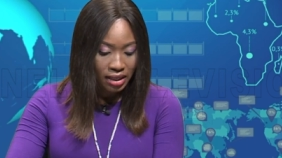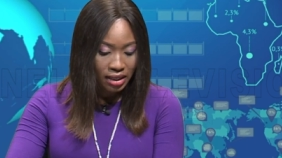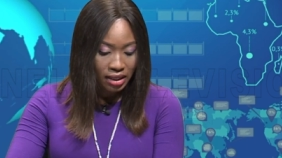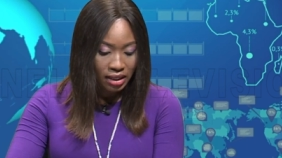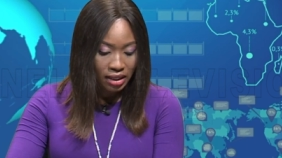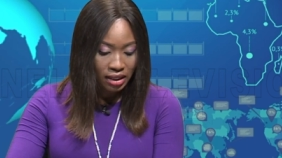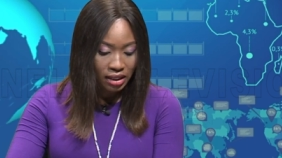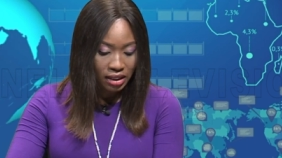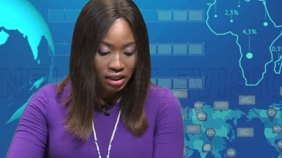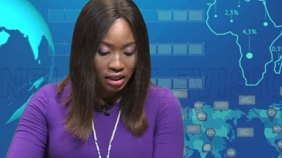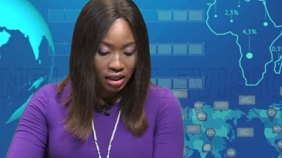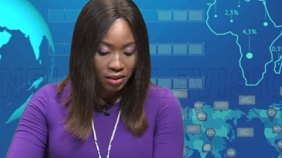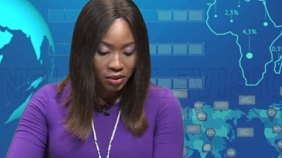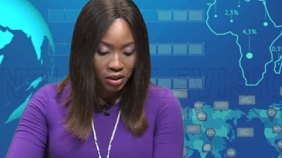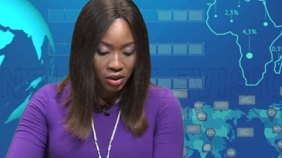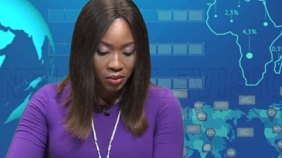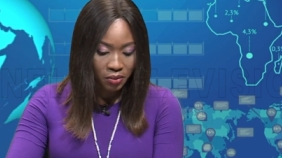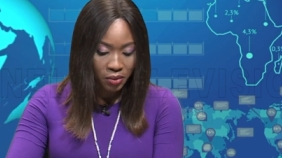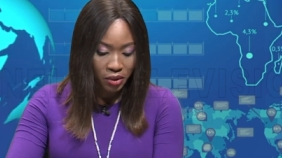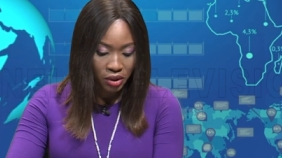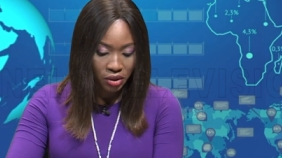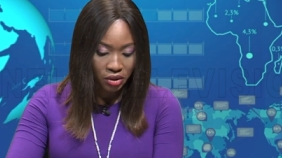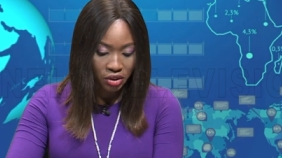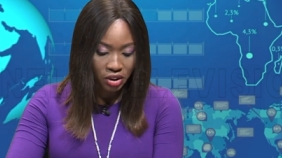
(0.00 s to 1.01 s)
Egypt's
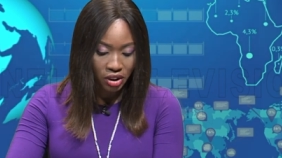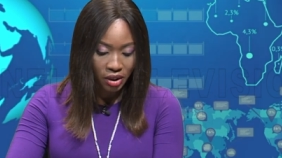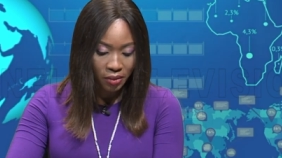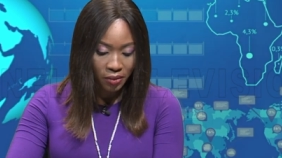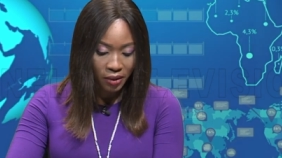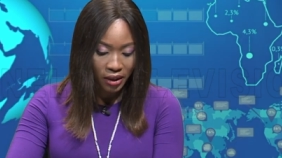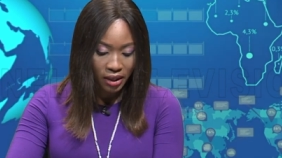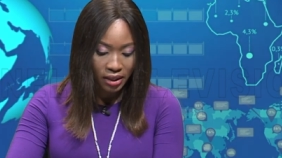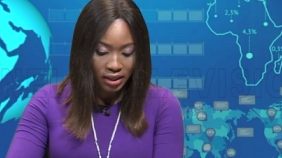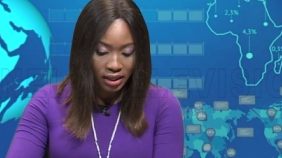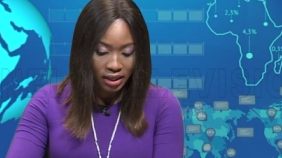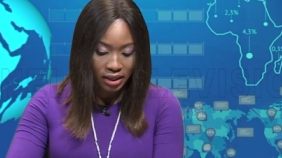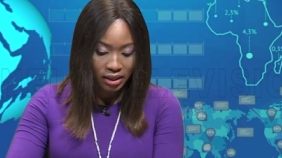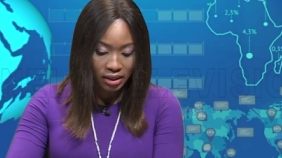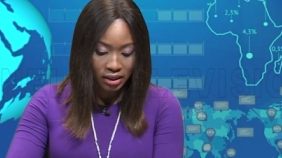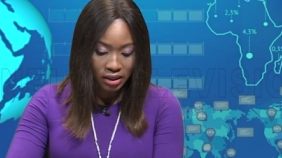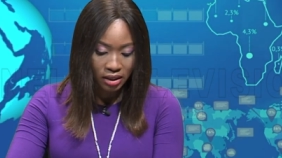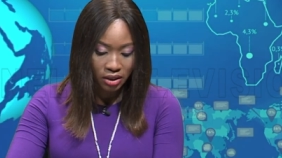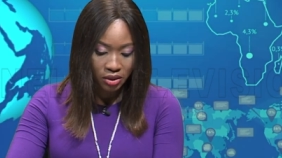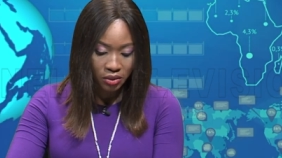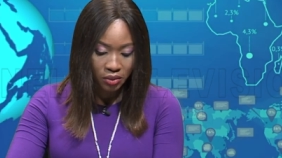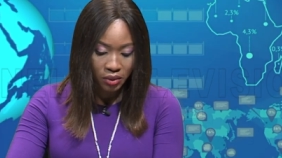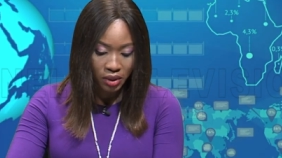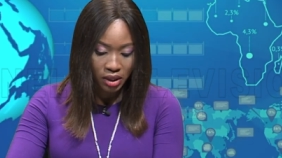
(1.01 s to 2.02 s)
blue chip index
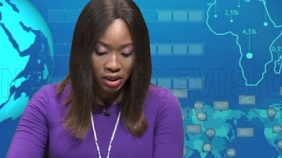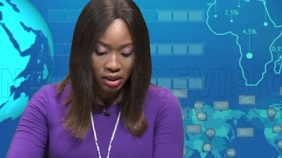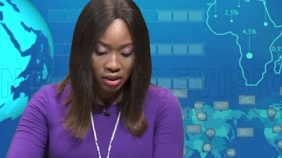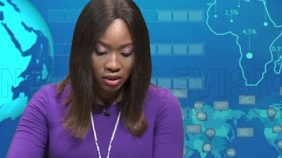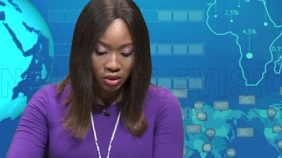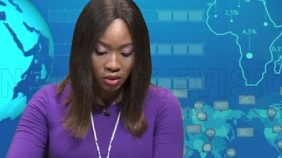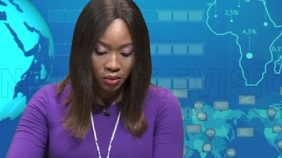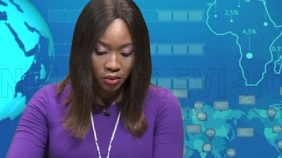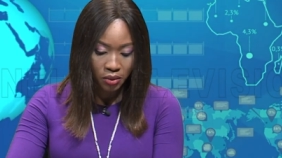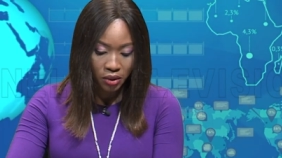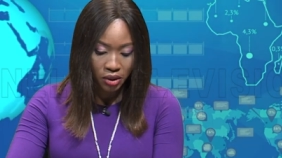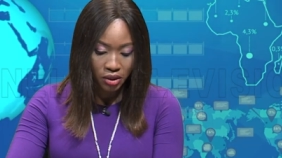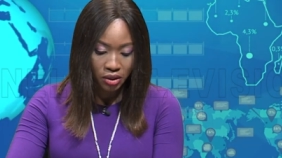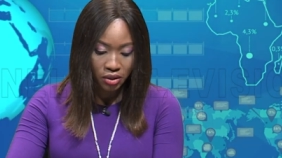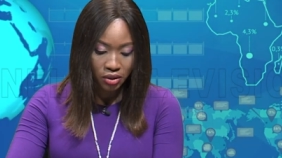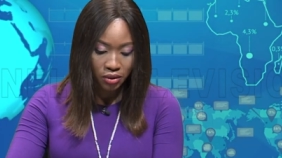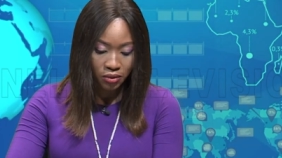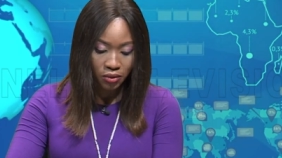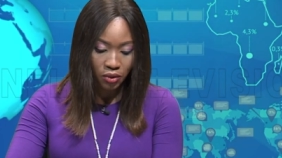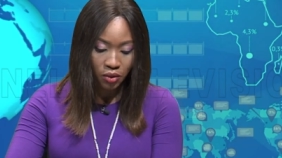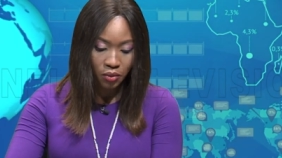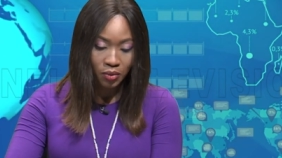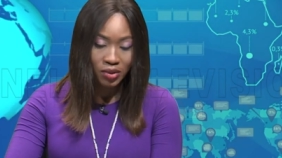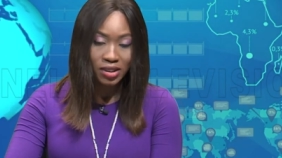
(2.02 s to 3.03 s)
increased
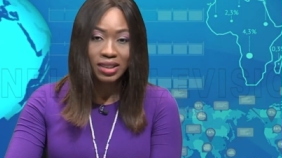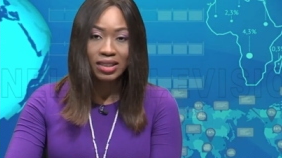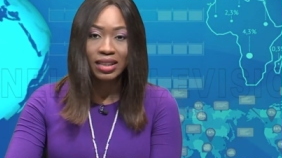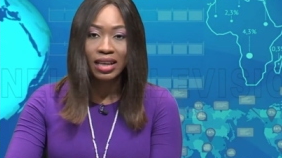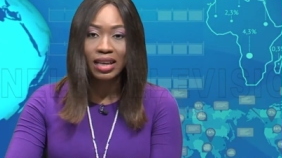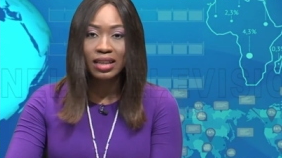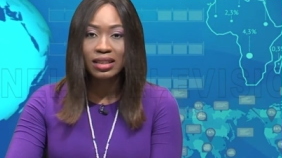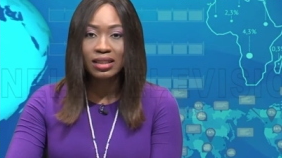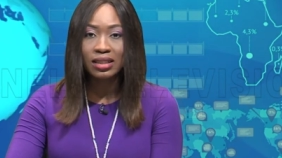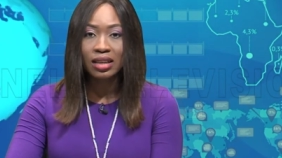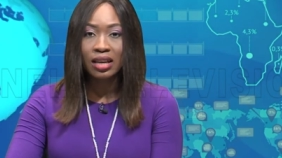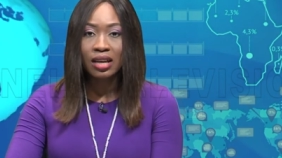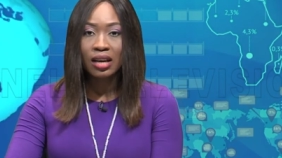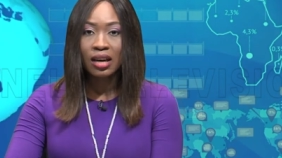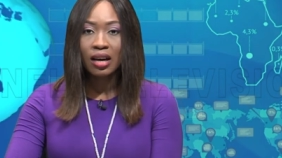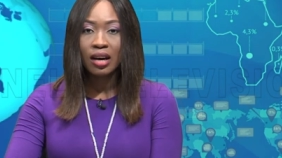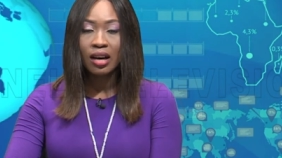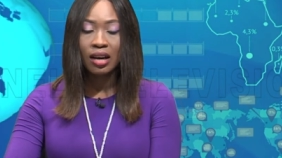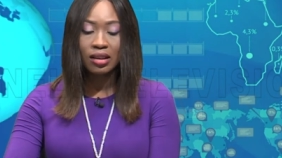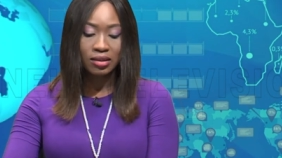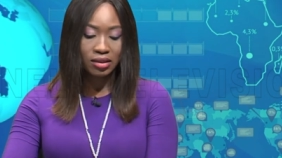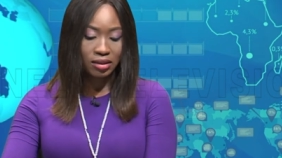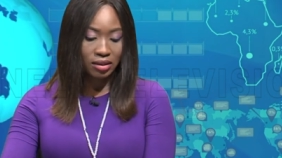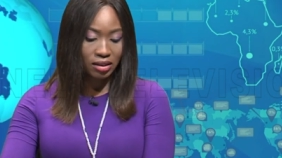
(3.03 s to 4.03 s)
2.24%
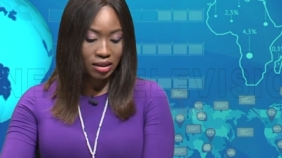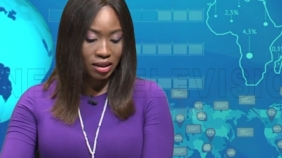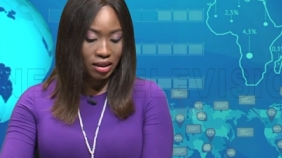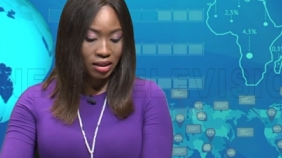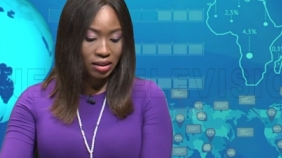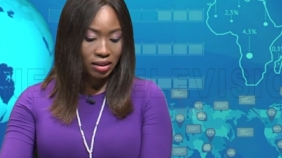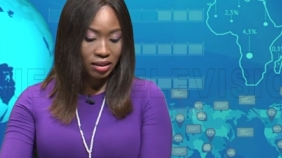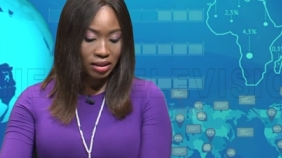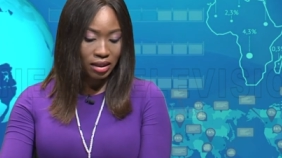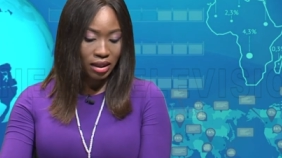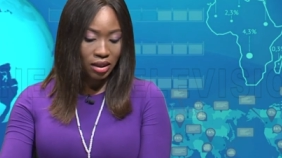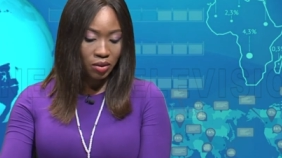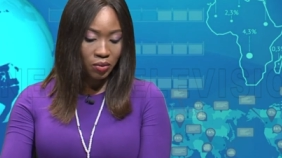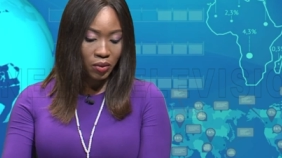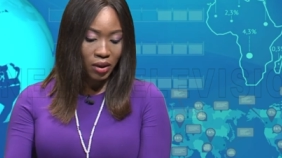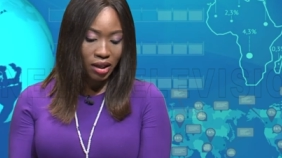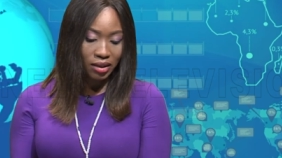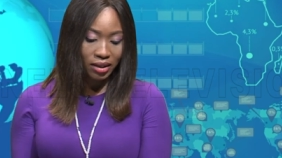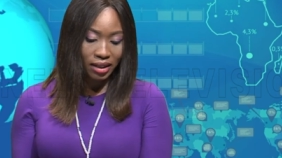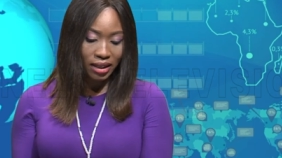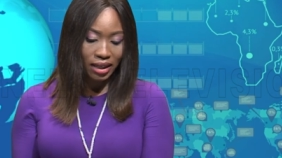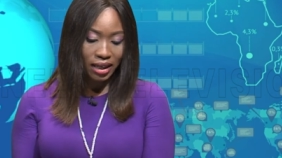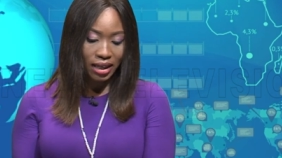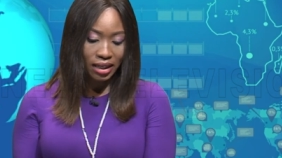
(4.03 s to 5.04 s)
on Thursday, while
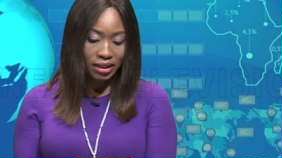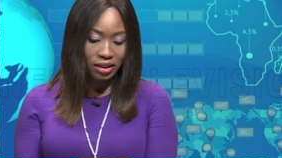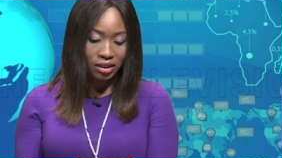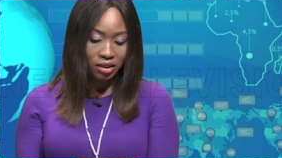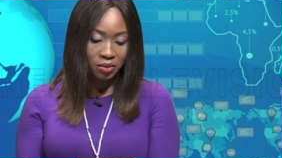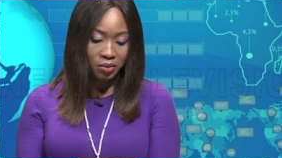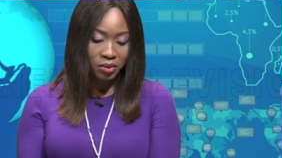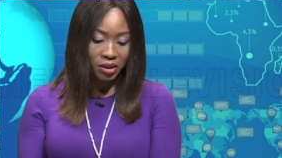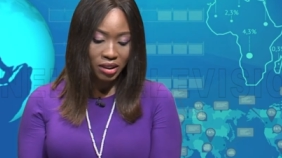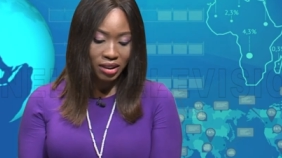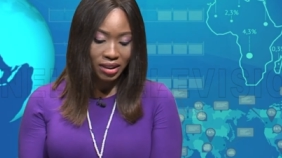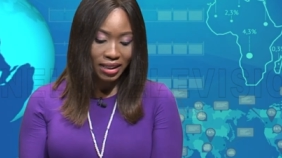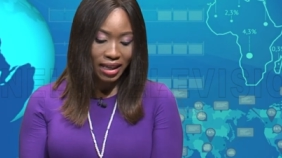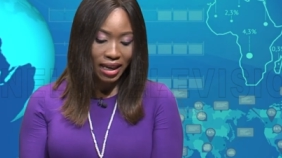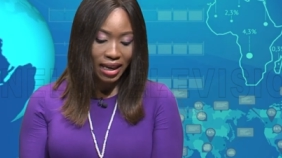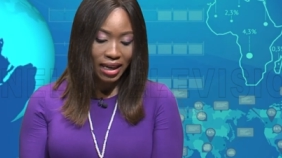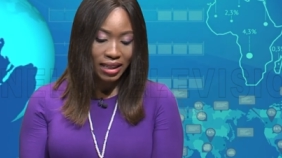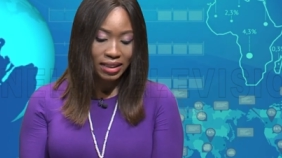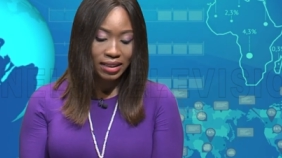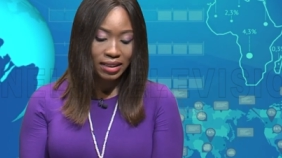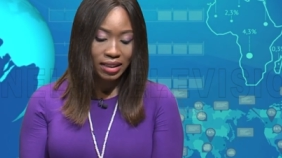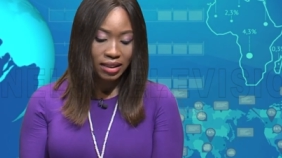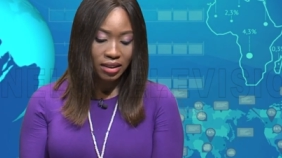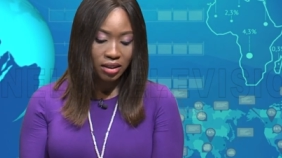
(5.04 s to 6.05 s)
the Kenyan Bourse
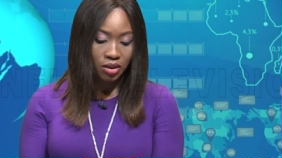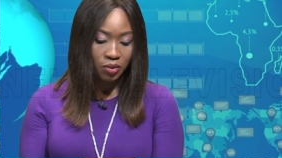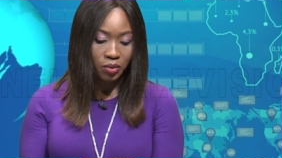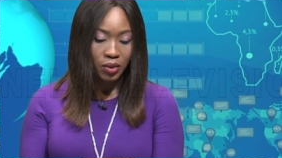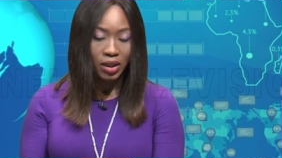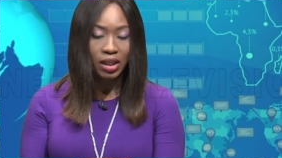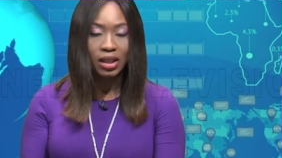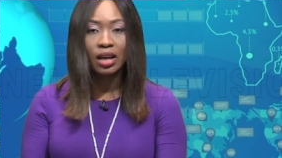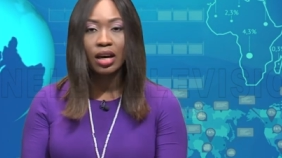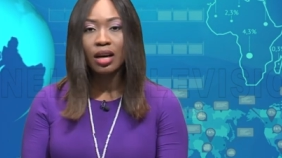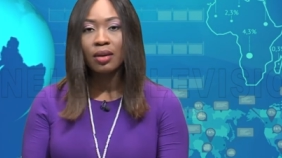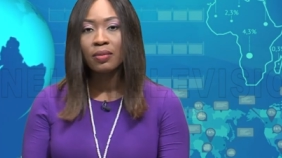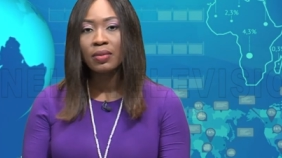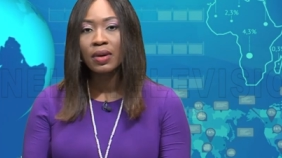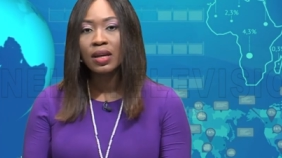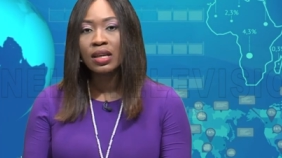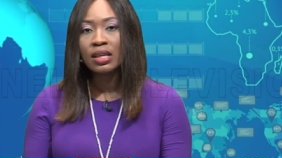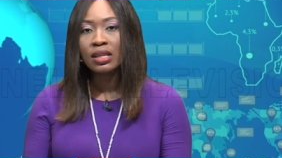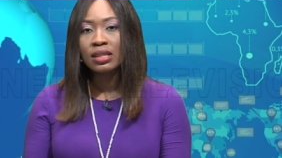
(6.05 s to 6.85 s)
ended the week up